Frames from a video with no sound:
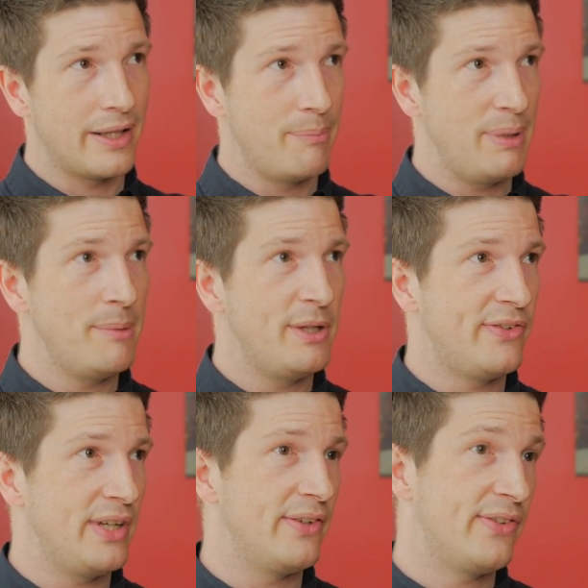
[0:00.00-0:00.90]
the
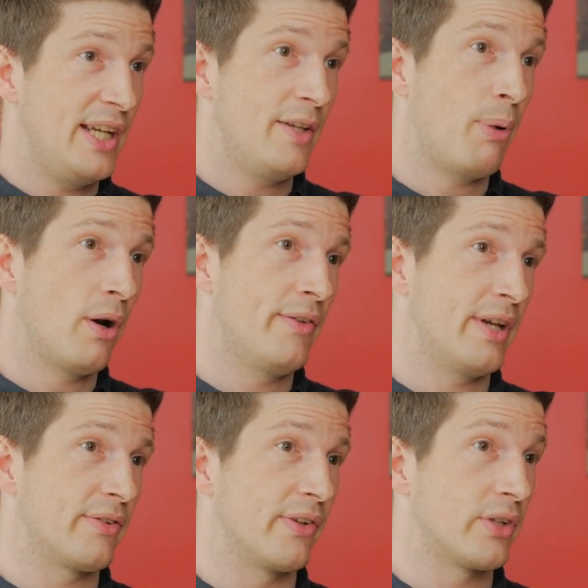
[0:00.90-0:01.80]
BBC sees
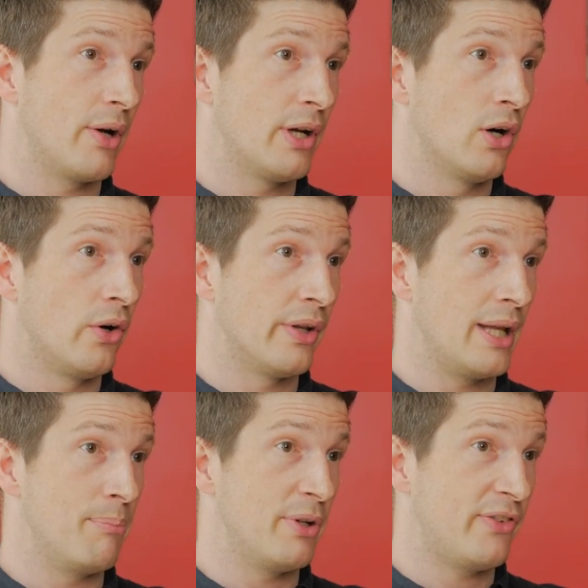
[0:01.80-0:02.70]
politics as going on
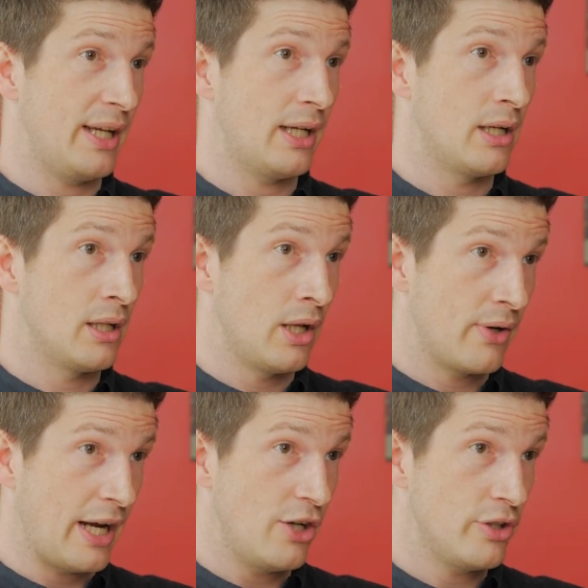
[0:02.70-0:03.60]
in particular
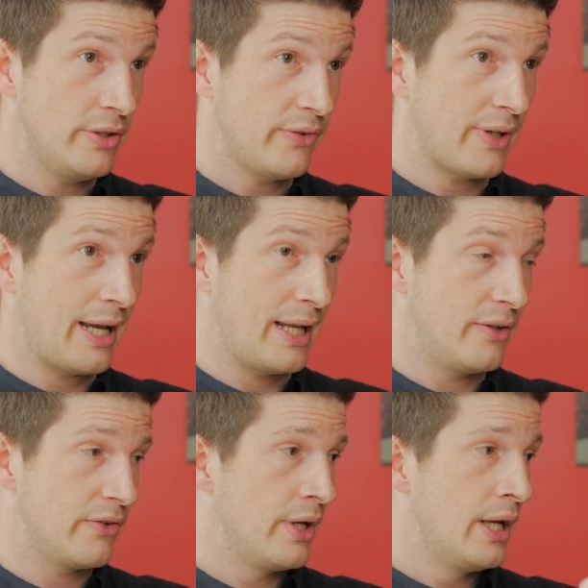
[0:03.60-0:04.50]
locations
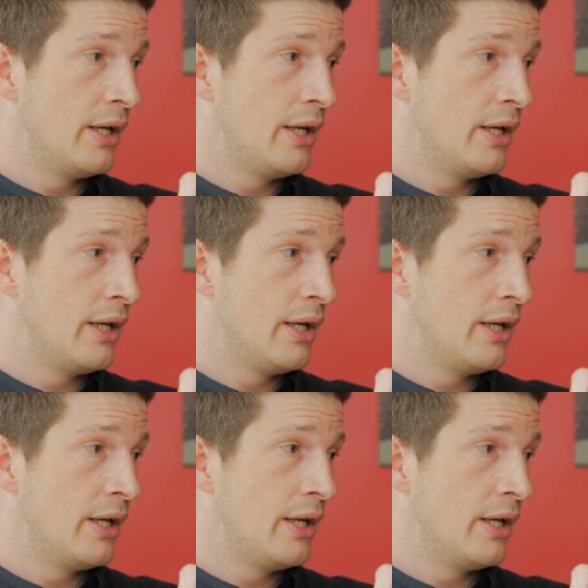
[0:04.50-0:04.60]
and